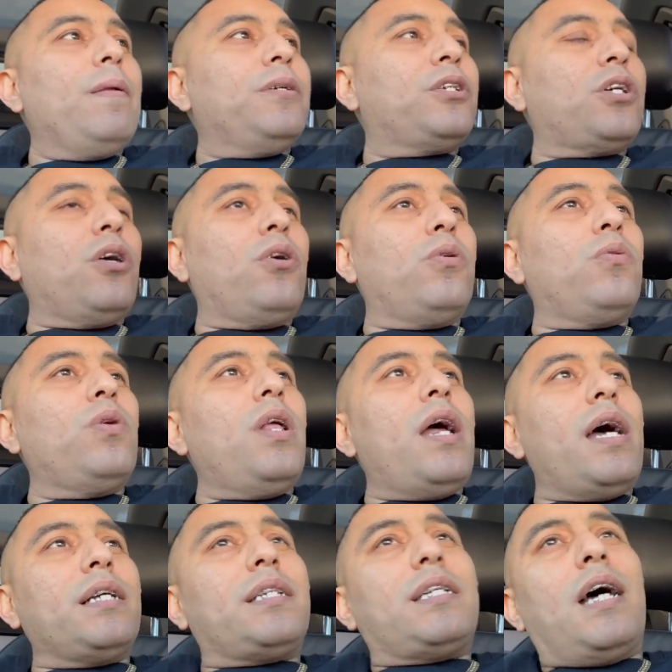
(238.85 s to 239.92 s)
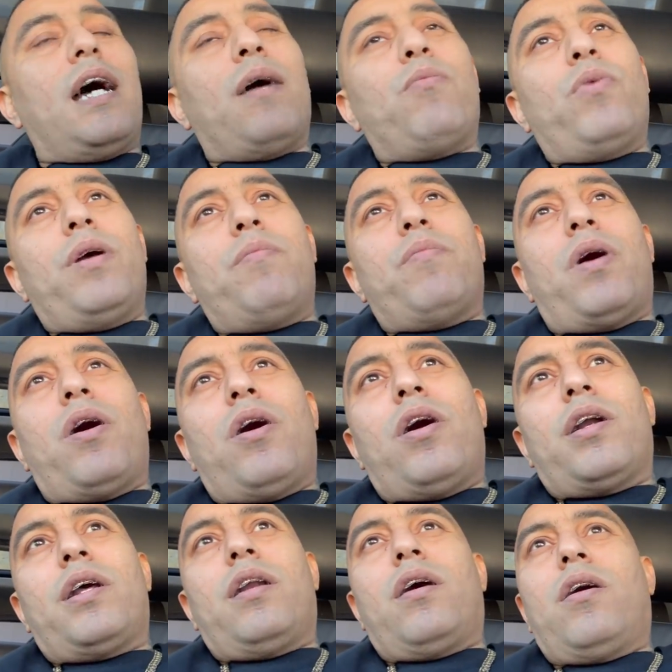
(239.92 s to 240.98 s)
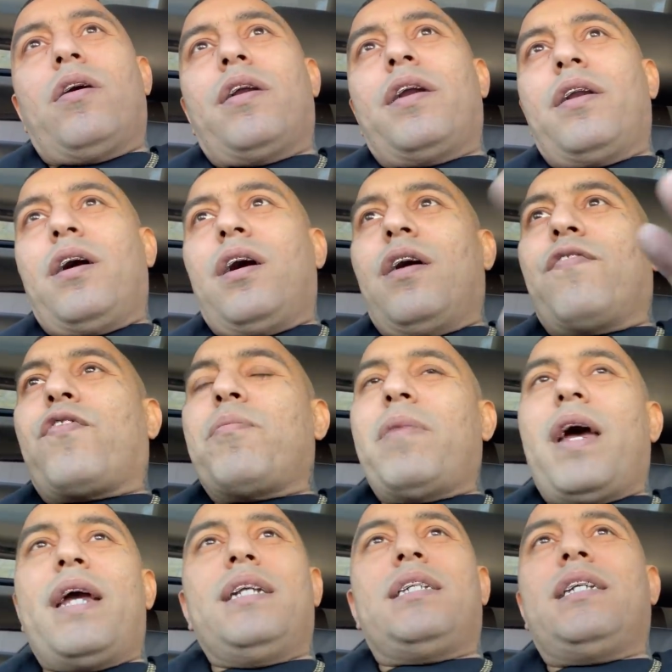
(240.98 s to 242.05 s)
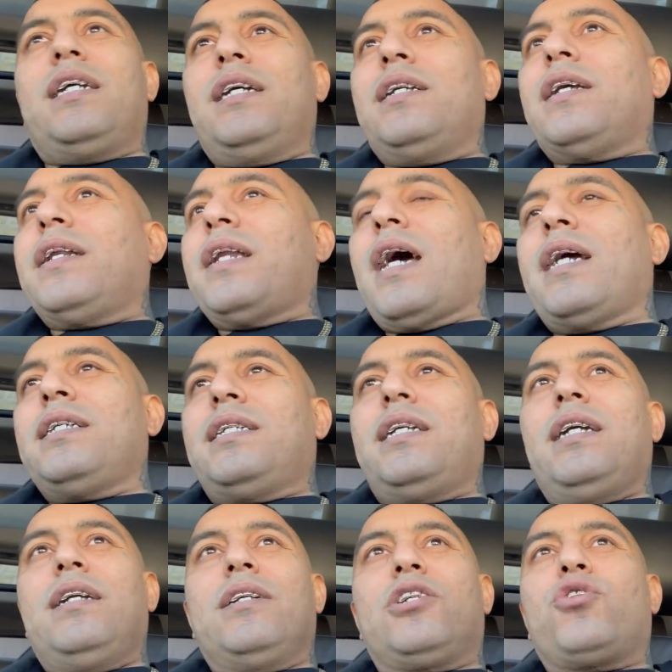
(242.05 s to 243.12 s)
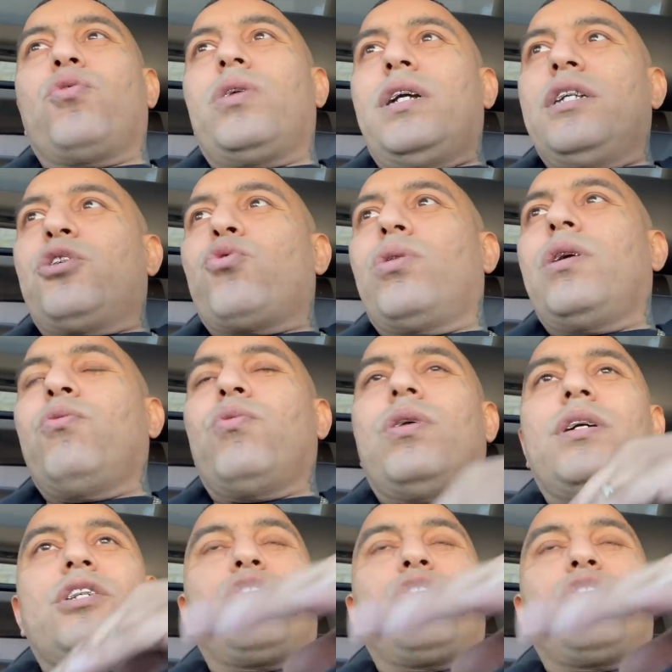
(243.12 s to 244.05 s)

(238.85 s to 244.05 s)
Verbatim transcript: So as time went on and on and on from 18 to 19 to 20, 21,